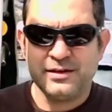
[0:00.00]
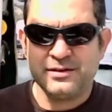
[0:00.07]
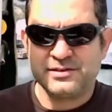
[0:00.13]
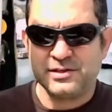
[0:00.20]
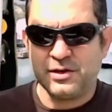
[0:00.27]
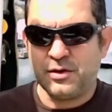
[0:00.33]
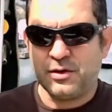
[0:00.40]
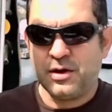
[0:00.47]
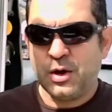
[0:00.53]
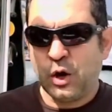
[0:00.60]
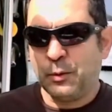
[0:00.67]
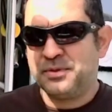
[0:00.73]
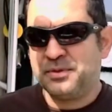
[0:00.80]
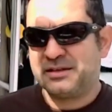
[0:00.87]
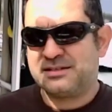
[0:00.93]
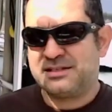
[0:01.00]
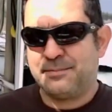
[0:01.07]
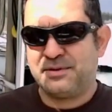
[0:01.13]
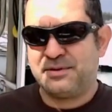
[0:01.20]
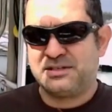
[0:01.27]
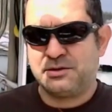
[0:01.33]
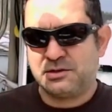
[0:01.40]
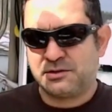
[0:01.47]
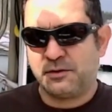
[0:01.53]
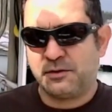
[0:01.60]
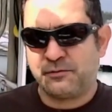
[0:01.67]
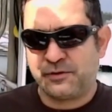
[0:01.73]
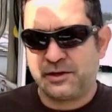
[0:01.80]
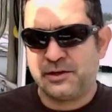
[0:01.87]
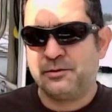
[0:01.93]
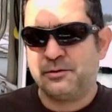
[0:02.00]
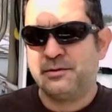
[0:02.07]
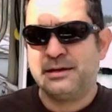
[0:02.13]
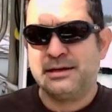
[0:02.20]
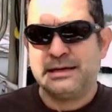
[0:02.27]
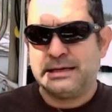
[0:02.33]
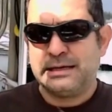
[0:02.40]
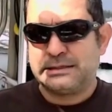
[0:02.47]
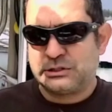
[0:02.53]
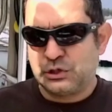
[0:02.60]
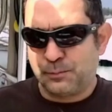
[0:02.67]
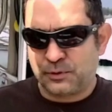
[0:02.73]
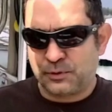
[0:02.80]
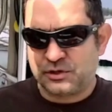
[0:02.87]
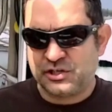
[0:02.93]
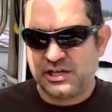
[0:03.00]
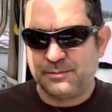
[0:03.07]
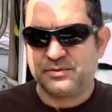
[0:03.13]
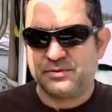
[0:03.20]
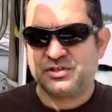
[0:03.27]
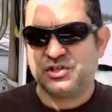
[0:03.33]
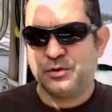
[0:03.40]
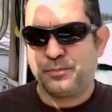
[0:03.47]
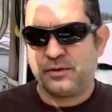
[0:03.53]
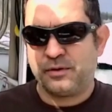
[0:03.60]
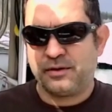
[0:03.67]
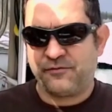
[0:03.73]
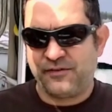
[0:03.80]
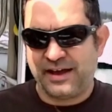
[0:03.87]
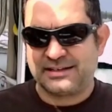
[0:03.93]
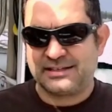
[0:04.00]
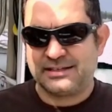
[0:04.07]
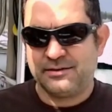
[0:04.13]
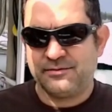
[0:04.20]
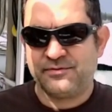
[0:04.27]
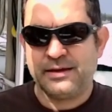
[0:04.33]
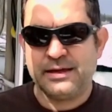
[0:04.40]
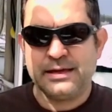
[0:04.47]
So hope this tip is useful for you. Super cheap, super effective.